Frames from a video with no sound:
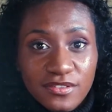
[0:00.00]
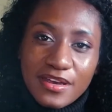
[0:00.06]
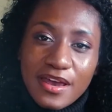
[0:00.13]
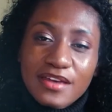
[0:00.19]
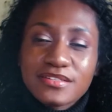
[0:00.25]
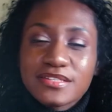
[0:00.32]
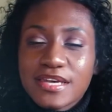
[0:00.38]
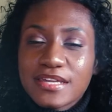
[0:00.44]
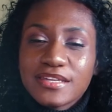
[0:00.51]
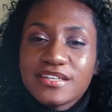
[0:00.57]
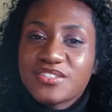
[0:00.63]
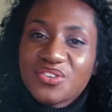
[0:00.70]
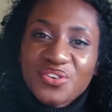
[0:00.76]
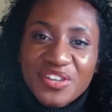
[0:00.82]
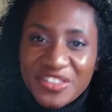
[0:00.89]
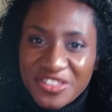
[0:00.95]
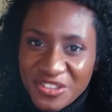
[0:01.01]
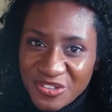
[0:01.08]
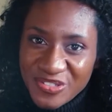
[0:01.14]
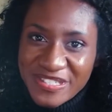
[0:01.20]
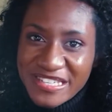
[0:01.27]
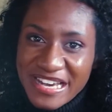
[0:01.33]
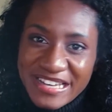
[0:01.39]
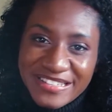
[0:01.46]
As any dog
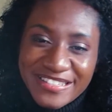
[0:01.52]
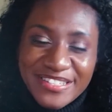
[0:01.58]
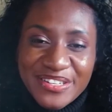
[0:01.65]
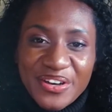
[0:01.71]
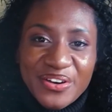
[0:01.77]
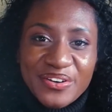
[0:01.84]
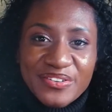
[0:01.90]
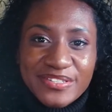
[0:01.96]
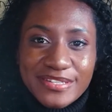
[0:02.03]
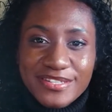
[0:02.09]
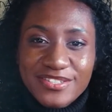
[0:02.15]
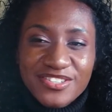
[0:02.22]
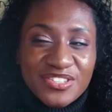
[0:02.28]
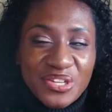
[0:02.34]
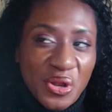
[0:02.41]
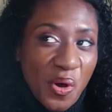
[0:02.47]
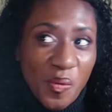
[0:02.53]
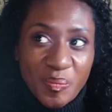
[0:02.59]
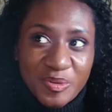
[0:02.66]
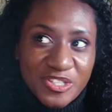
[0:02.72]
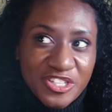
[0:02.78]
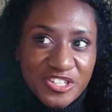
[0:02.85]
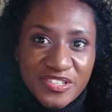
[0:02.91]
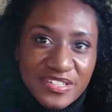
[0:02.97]
enthusiast knows, it's just an
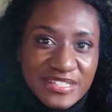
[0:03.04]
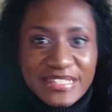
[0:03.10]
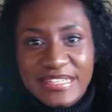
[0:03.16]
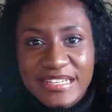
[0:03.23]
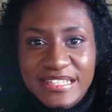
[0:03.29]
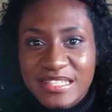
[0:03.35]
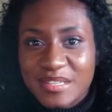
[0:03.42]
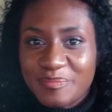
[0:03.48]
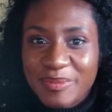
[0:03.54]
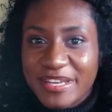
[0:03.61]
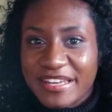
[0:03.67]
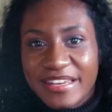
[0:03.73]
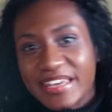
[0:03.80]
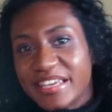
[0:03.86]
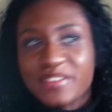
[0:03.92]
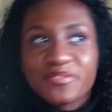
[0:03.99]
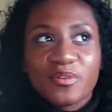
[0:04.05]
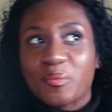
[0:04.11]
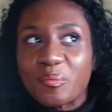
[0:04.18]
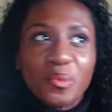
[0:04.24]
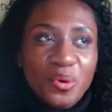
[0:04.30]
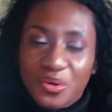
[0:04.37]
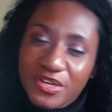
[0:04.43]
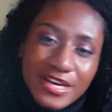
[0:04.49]
opportunity to be even
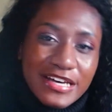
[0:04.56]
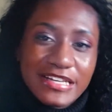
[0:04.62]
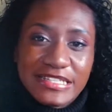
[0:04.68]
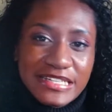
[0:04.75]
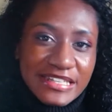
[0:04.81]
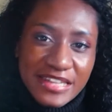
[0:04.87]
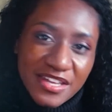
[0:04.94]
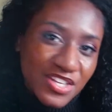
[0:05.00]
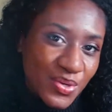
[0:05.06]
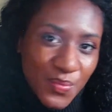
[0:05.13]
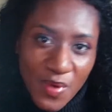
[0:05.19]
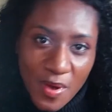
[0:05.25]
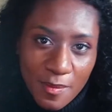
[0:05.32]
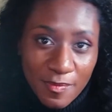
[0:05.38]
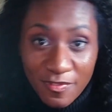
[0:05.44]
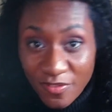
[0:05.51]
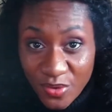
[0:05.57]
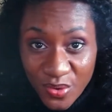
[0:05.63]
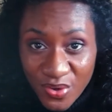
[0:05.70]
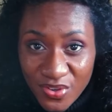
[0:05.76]
more nerdy than you were before.